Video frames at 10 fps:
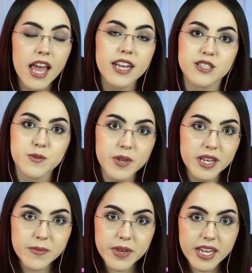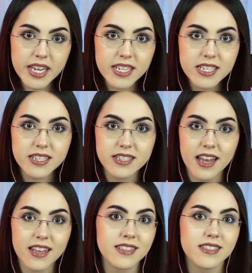It's been a minute
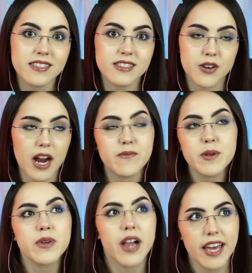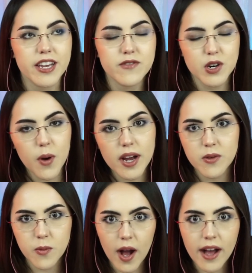or I've been playing for quite
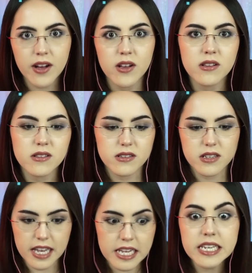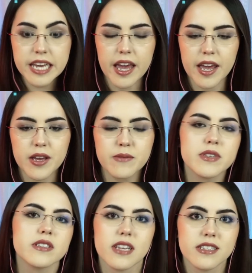a while in game
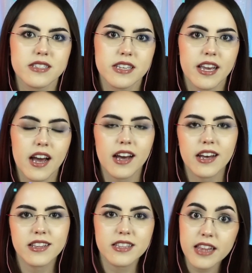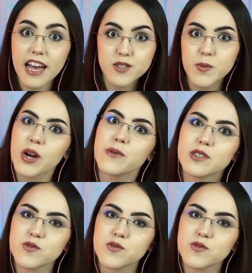since the last part was